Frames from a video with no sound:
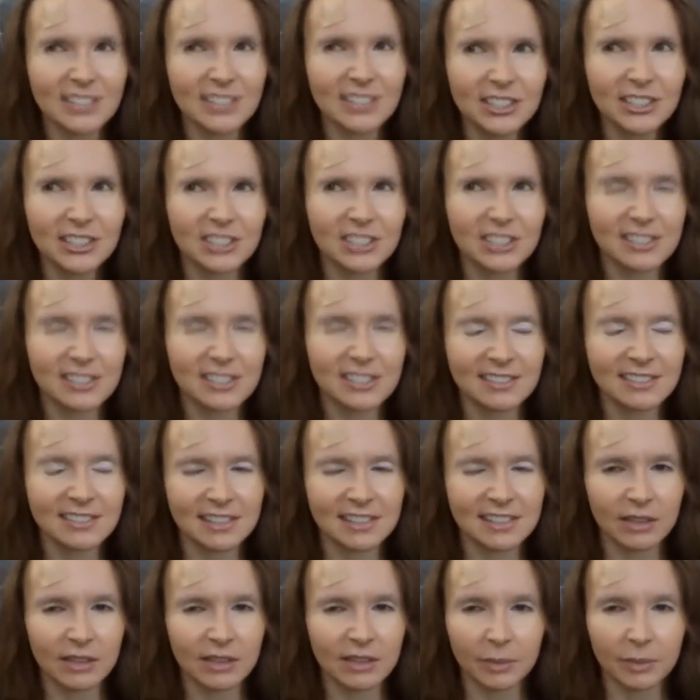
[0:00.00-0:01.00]
just doesn't
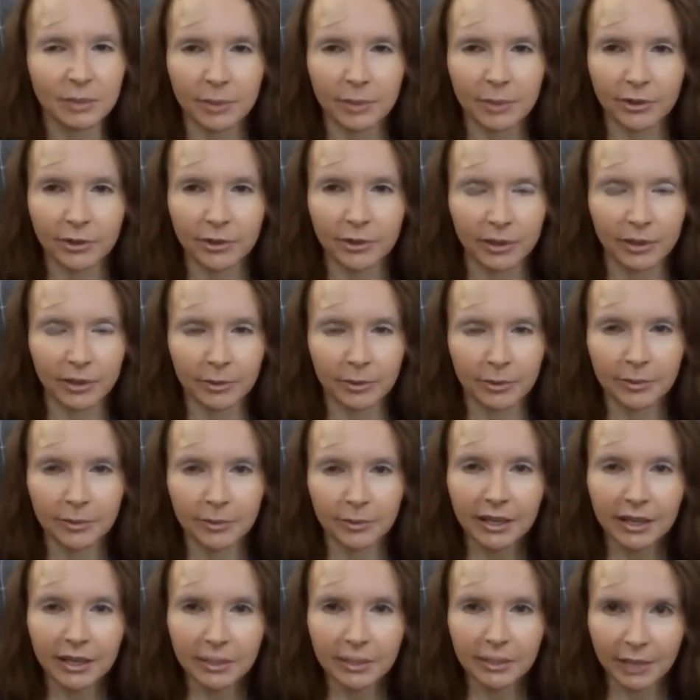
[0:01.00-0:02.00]
sound like proper grammar.
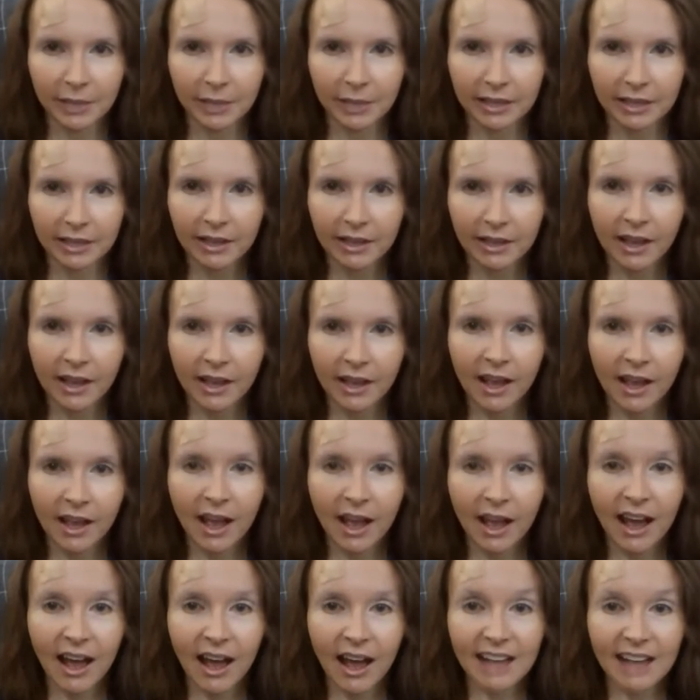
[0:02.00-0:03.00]
But anyway,
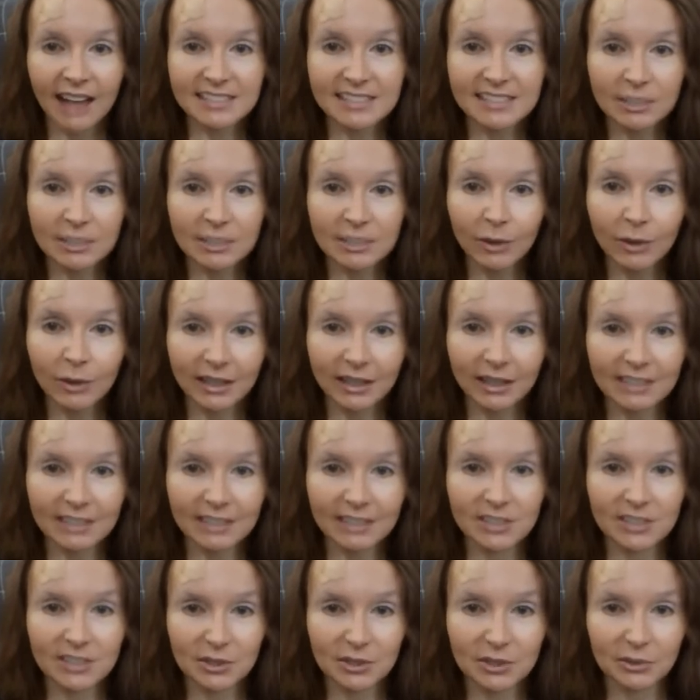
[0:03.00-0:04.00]
I still wanted
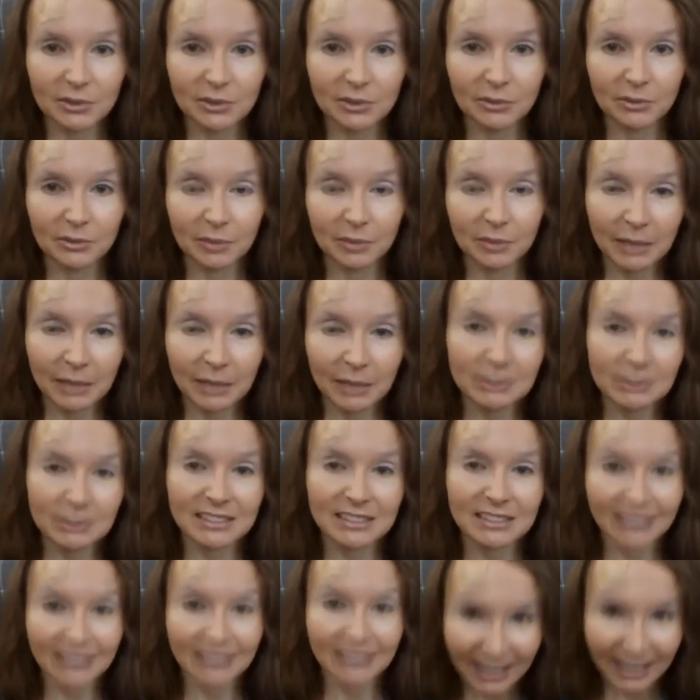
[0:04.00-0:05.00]
to be able
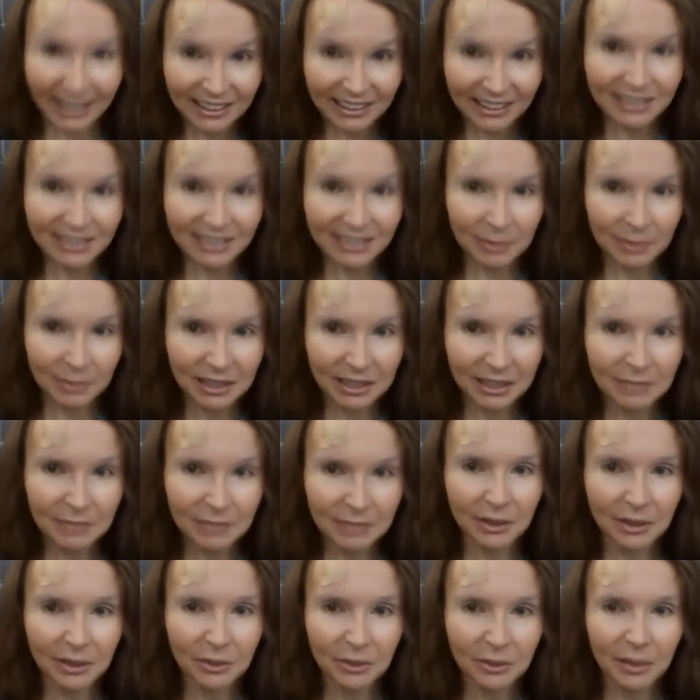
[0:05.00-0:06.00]
to like the peanut
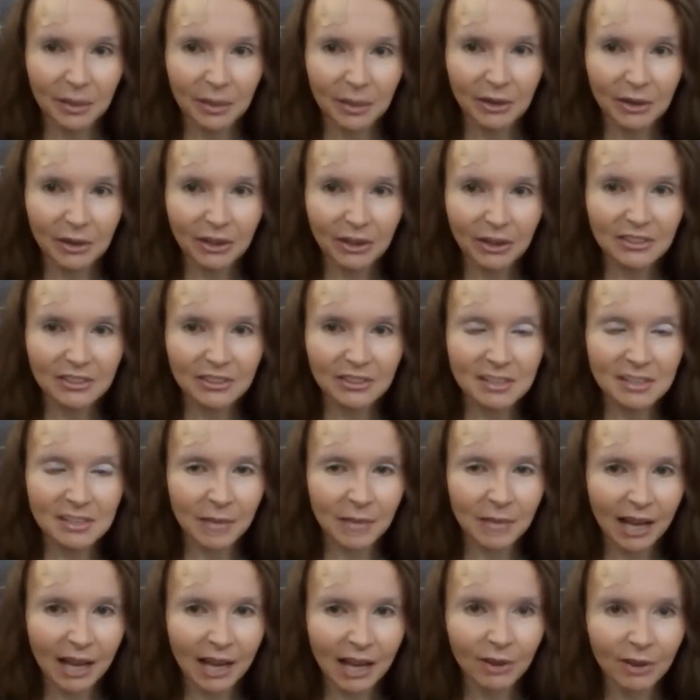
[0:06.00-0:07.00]
butter powder
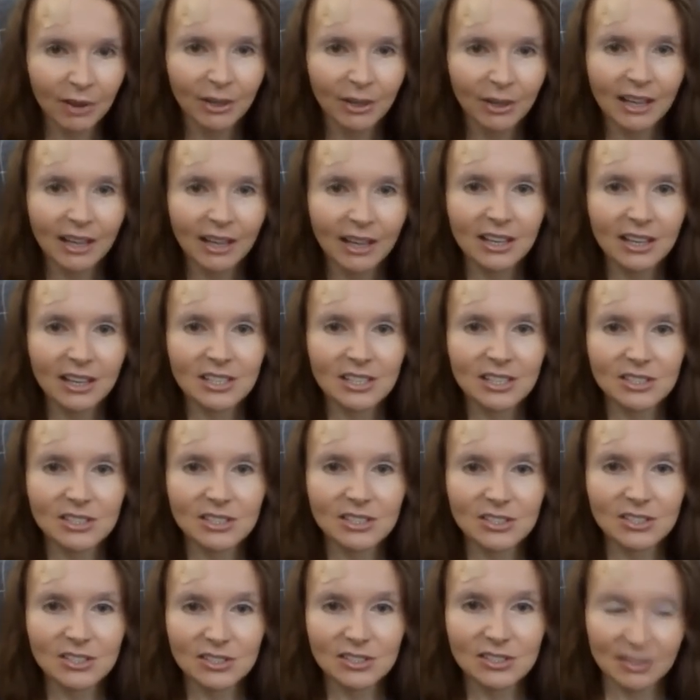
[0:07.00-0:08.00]
somehow,
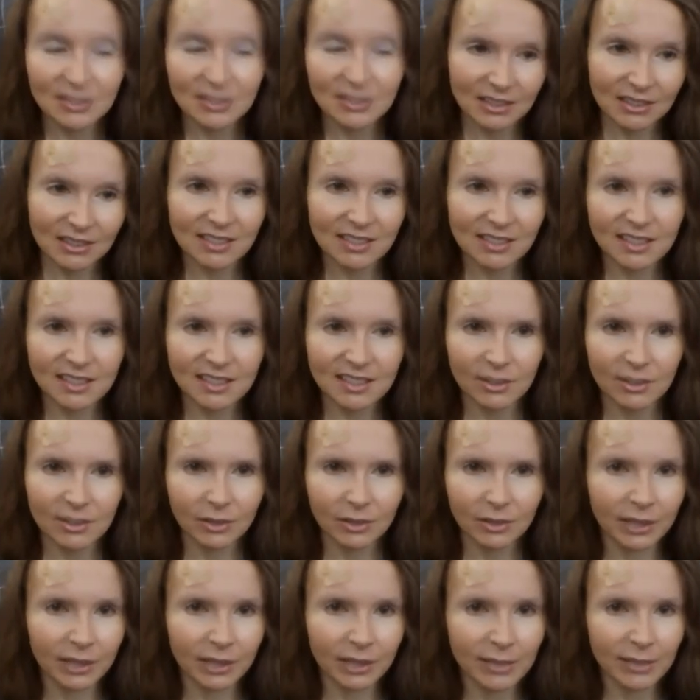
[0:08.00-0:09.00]
because I
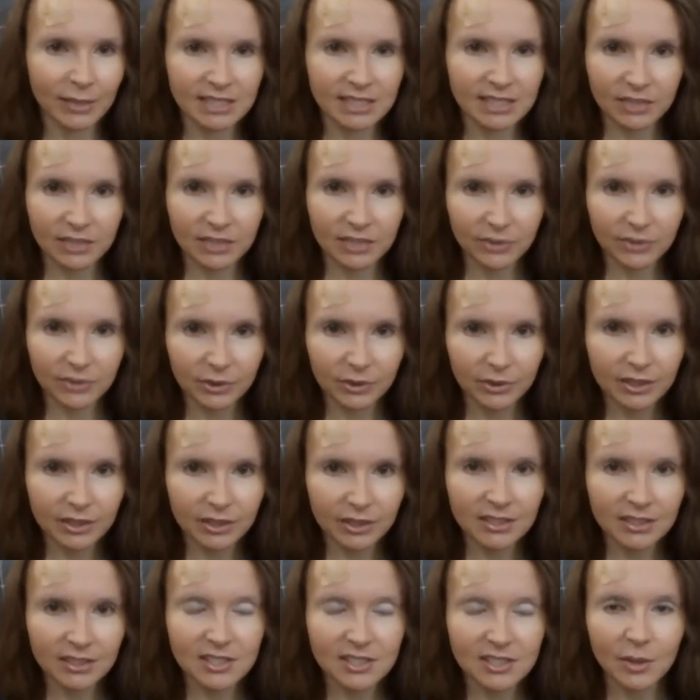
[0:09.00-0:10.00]
don't like wasting food.
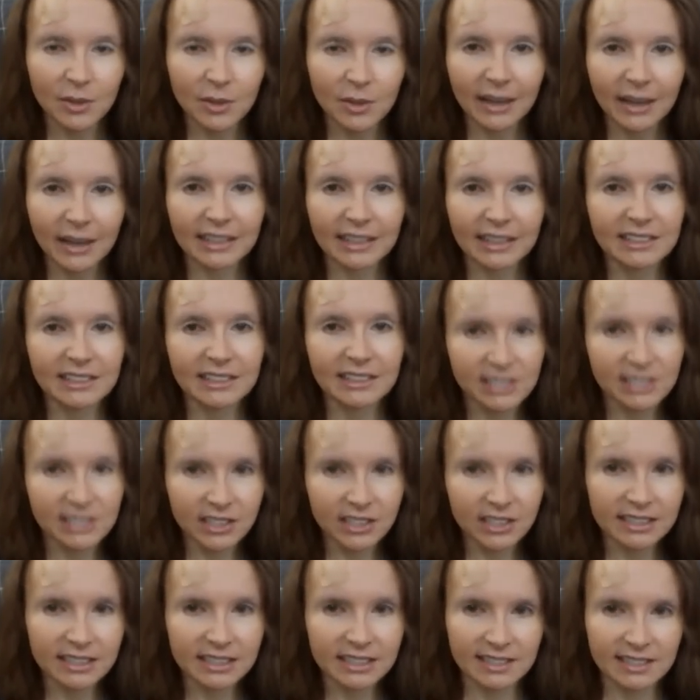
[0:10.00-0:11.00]
So I
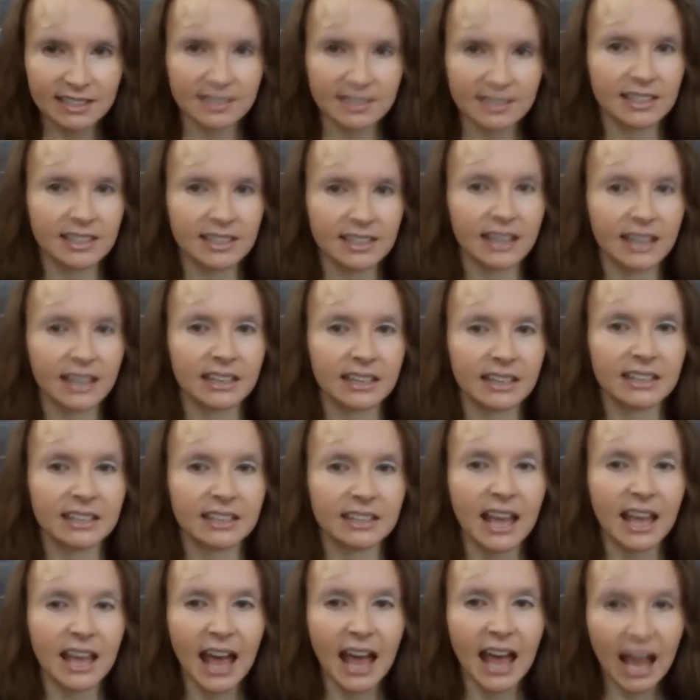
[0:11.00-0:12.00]
initially designated
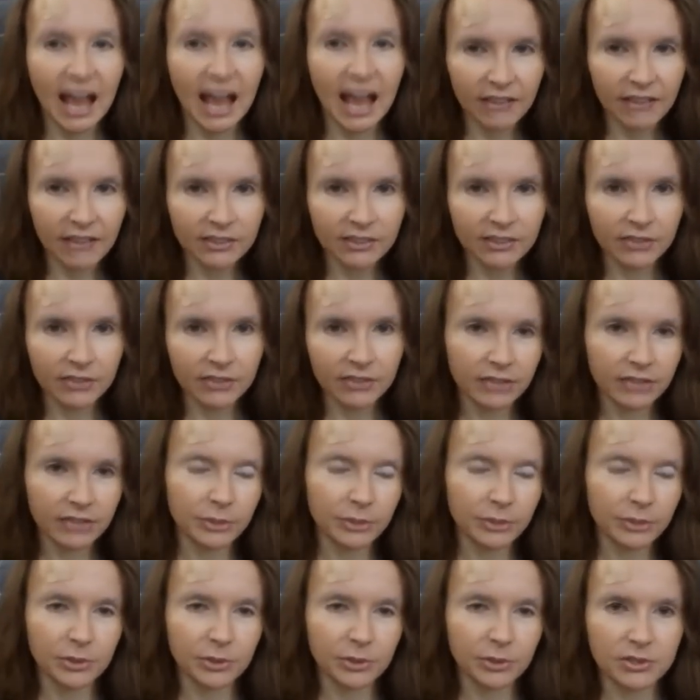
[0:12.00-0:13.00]
half the
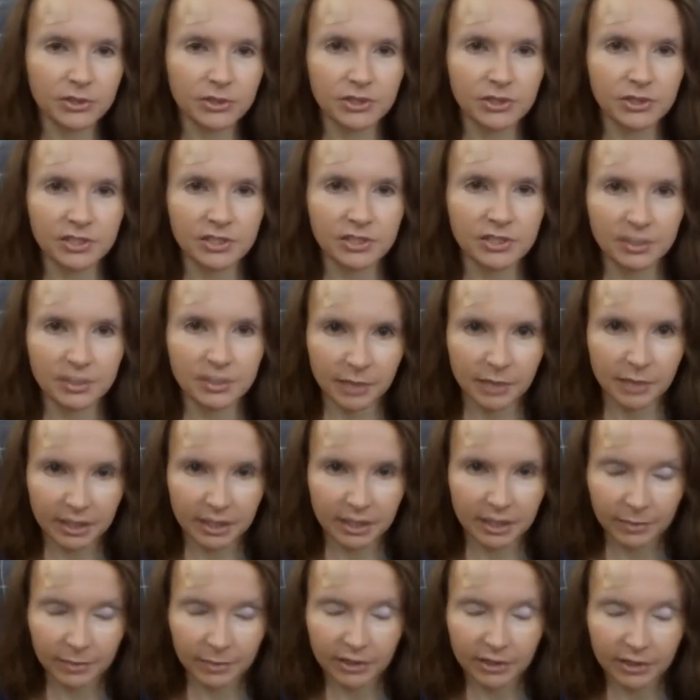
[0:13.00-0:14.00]
flavor boosters to the
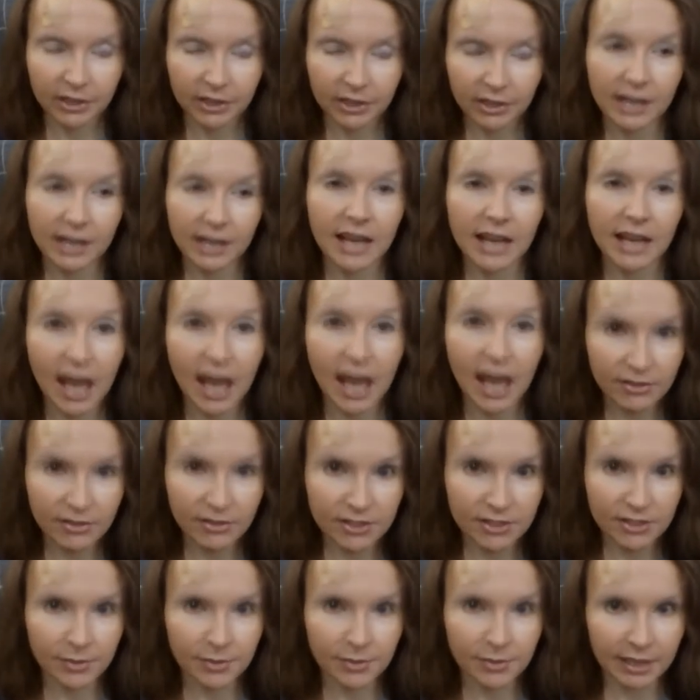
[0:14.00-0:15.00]
peanut butter and half
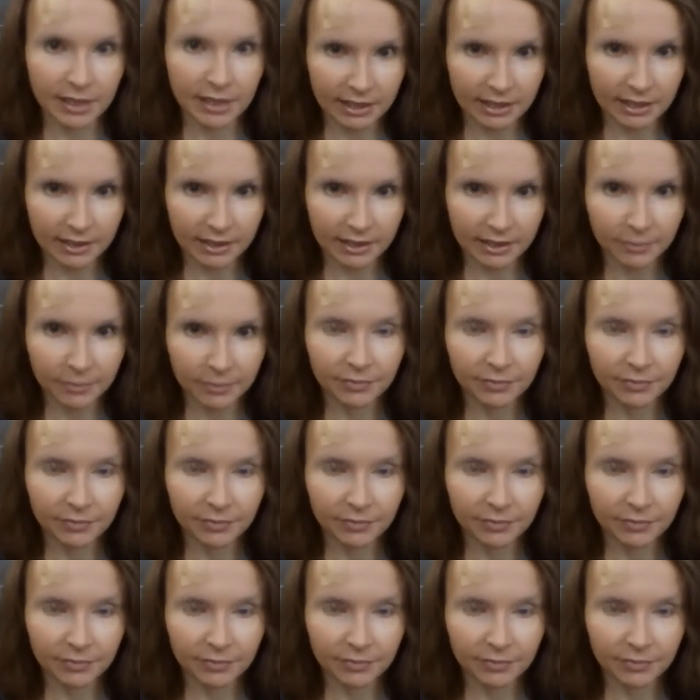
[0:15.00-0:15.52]
to the banana.